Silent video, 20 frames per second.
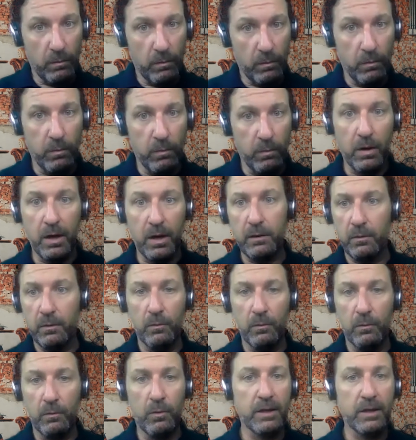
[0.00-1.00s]

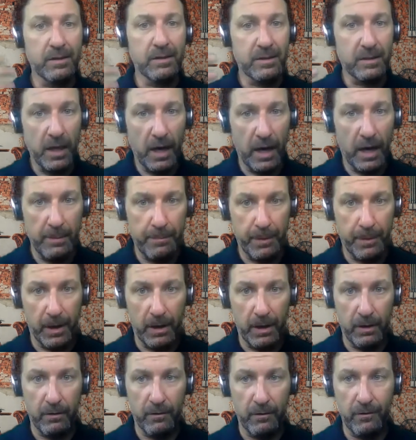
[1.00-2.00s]
What type
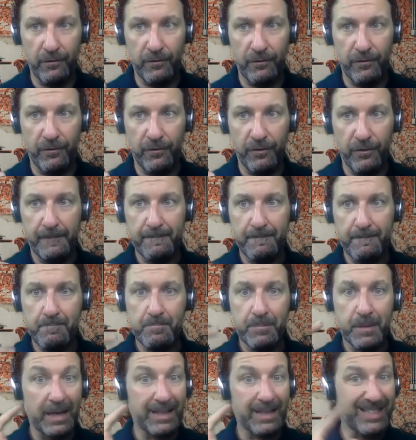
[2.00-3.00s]
of
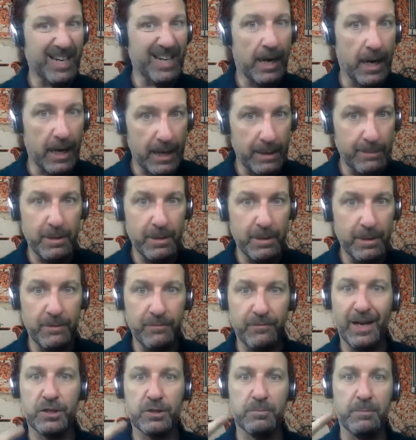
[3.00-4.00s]
time
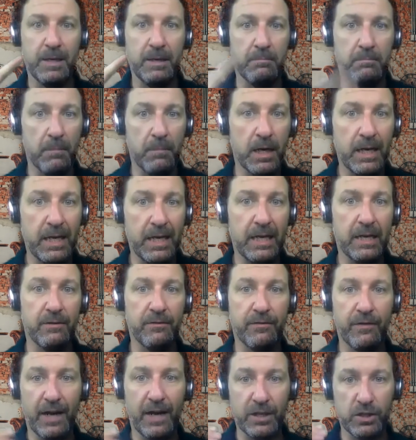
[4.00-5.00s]
investment, money
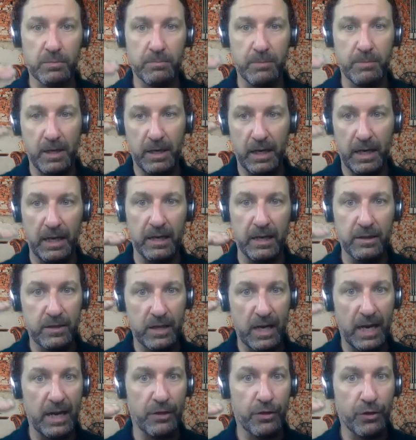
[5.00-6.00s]
investment is
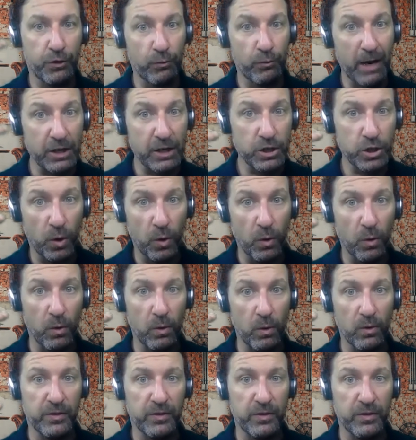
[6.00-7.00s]
a
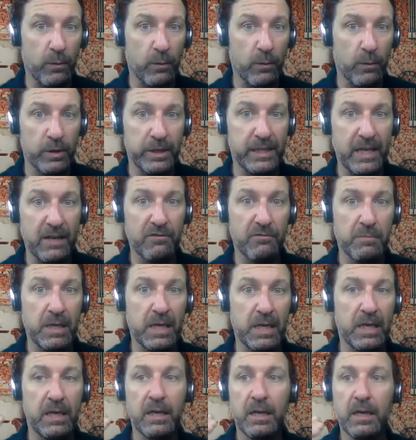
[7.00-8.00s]
threshold that would give
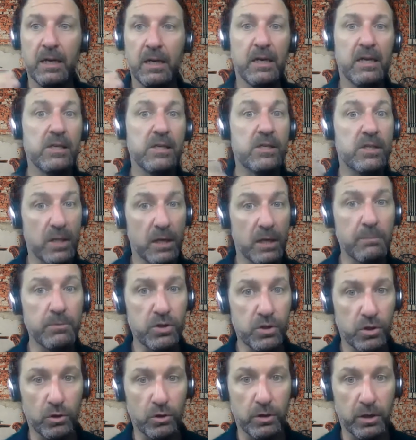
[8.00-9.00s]
me some
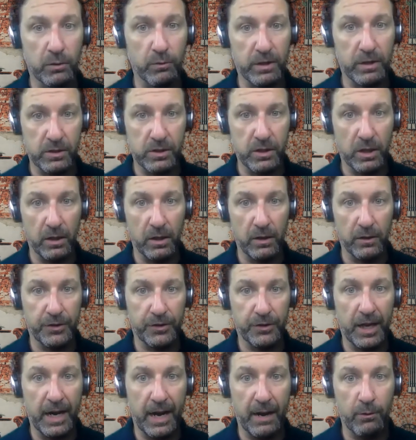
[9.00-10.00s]
sort of result
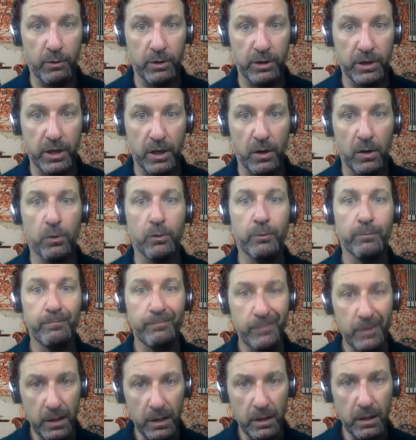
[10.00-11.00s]
that I would go,
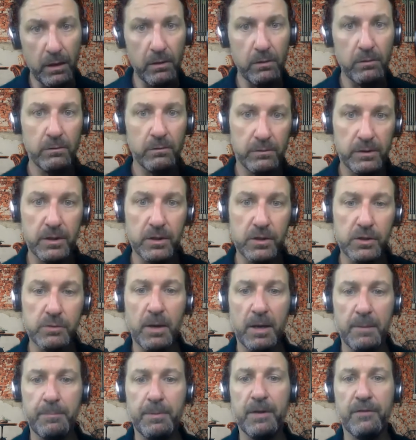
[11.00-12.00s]
this
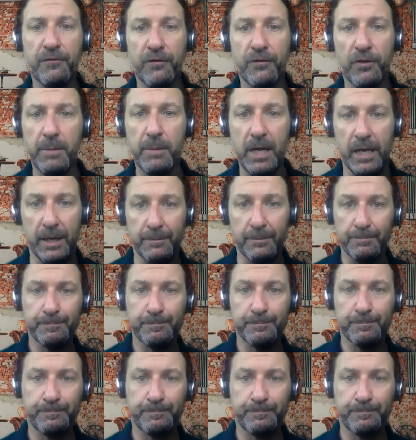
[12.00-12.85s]
might be for me?